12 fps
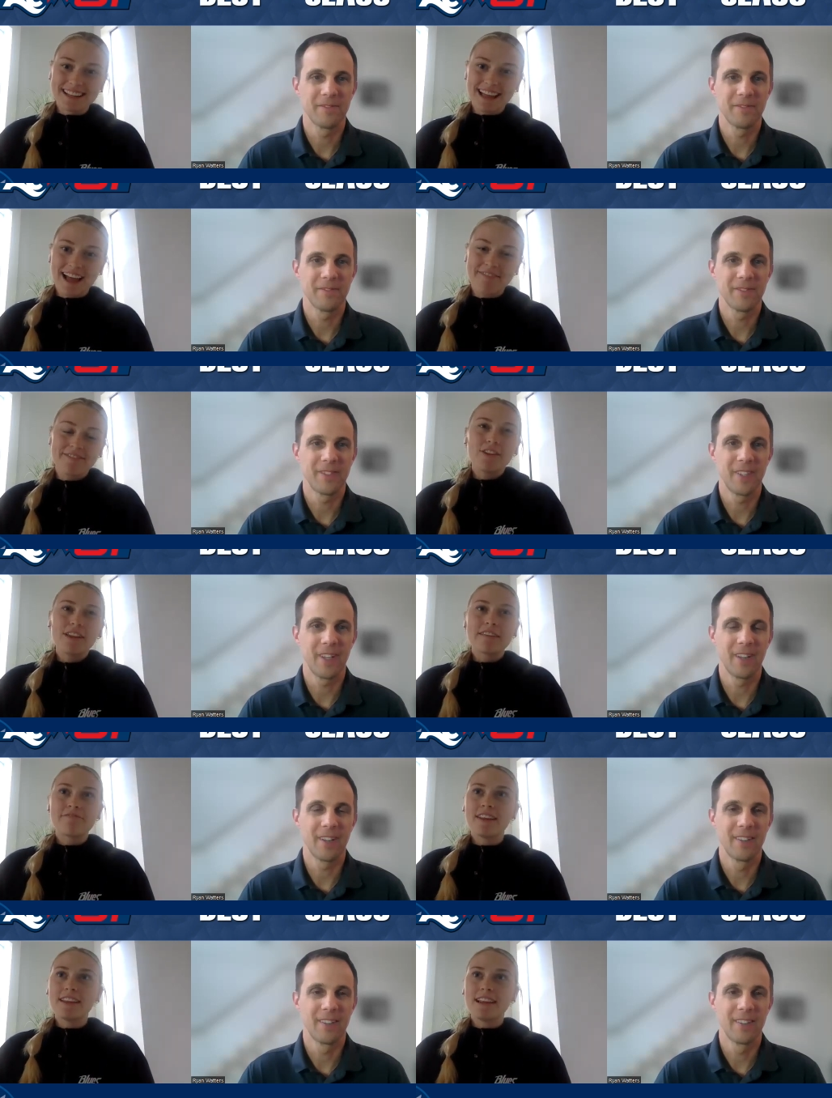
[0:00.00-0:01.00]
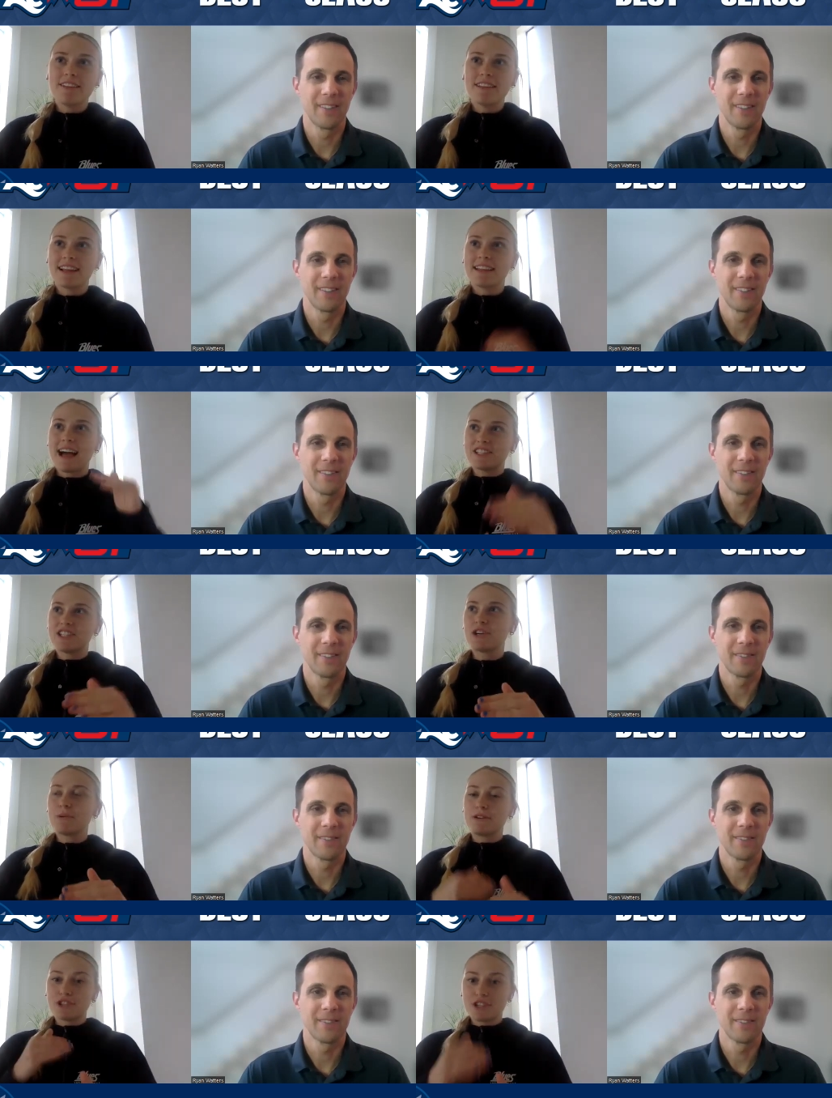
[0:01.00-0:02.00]
Speaker 1: I felt like felt like last year
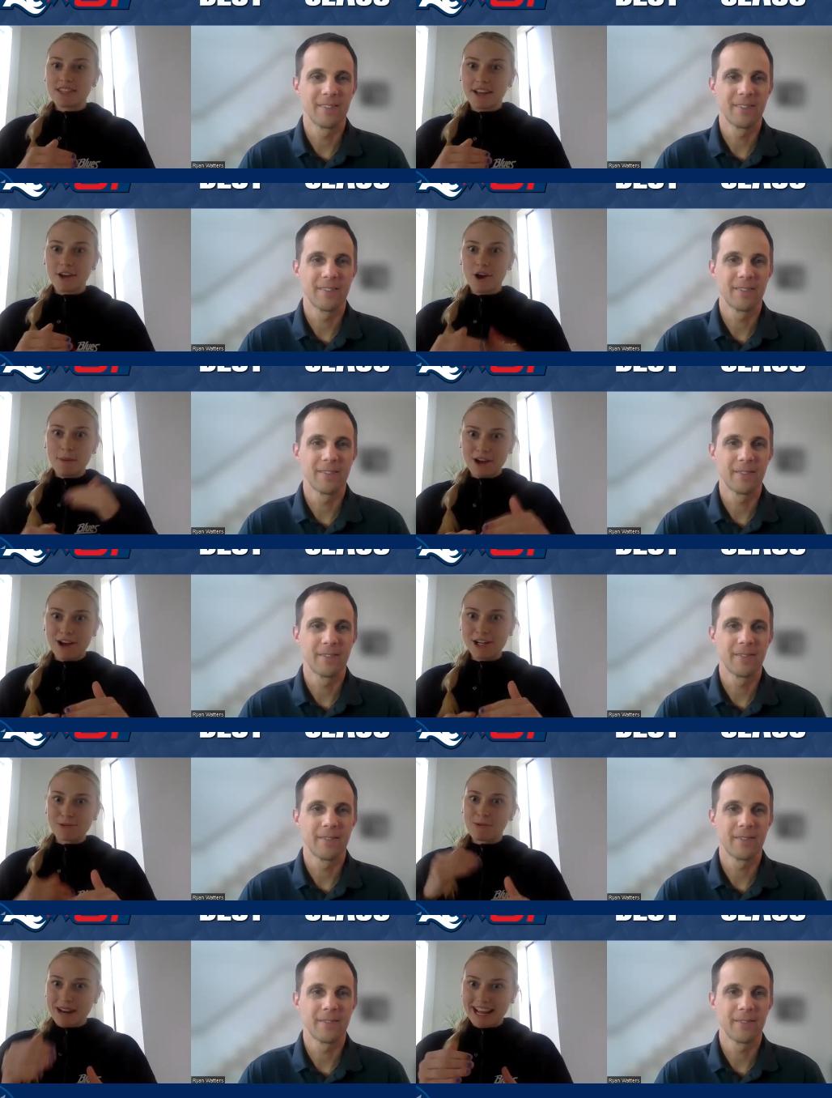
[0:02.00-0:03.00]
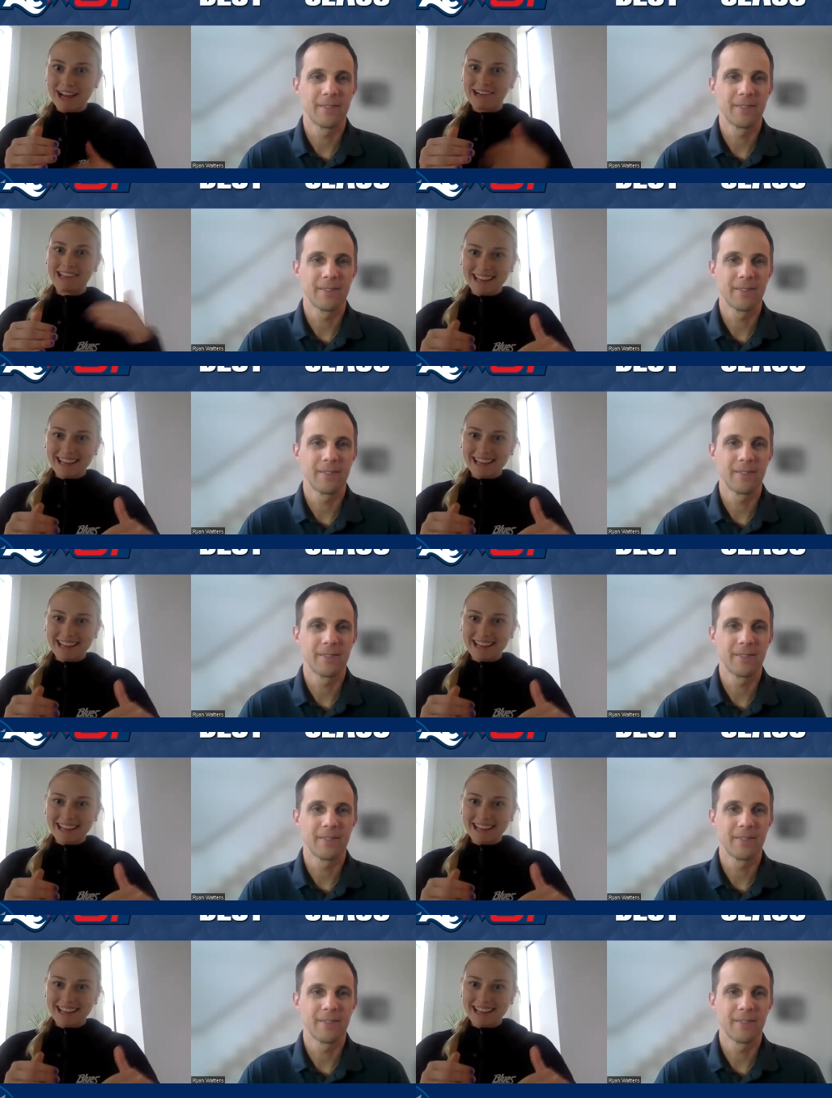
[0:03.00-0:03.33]
we were just like, oh my gosh, we're winning.